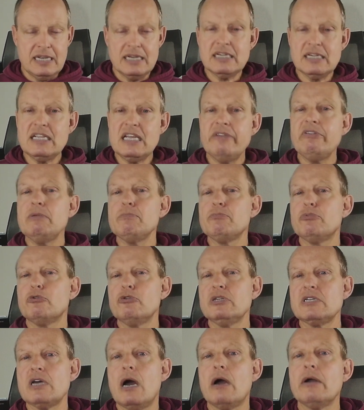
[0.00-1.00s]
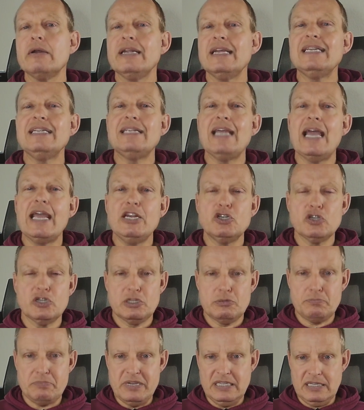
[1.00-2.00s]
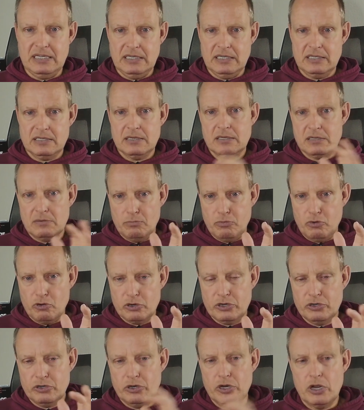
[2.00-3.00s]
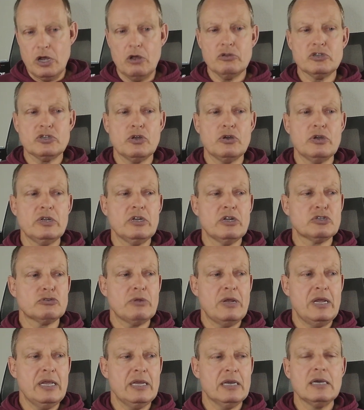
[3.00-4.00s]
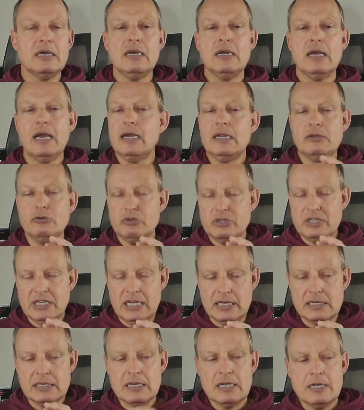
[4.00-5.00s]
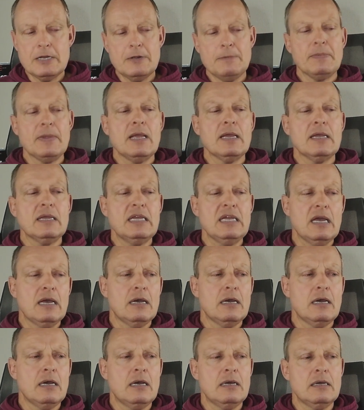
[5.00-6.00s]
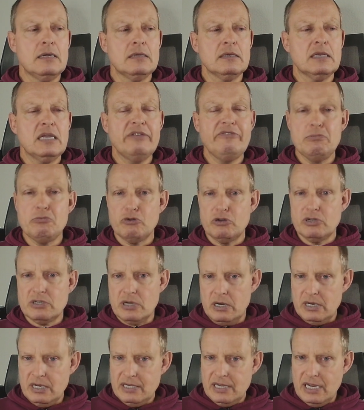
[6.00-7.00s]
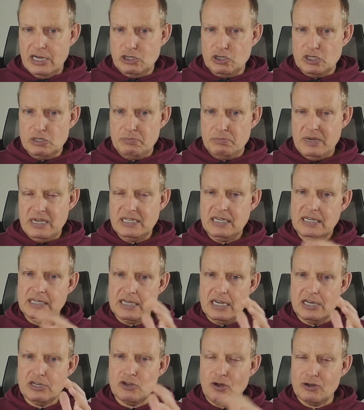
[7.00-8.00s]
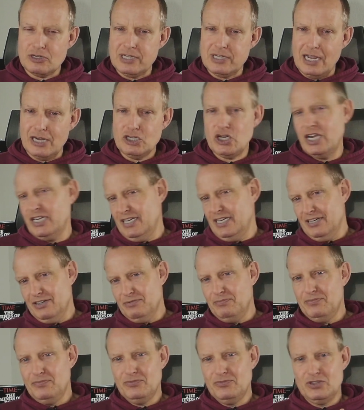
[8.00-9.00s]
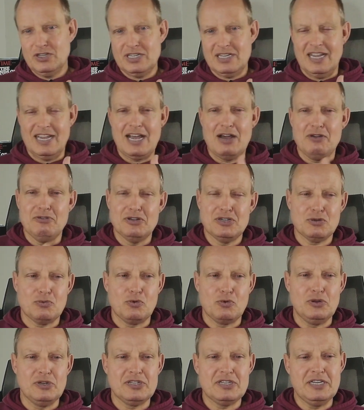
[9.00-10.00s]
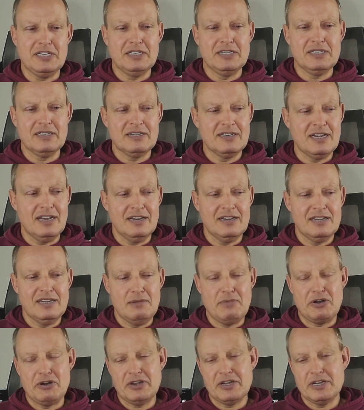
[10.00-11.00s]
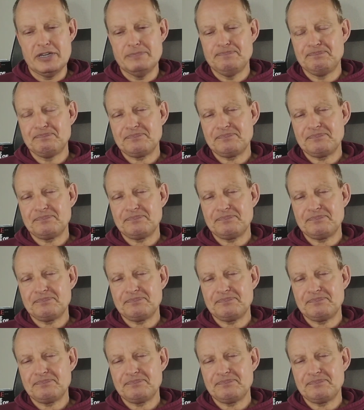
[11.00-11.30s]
And kiwi birds are an endangered species. It's important to know. So in Australia, New Zealand, kiwi birds are an endangered species, and dogs like chasing them, just like our squirrels here in America.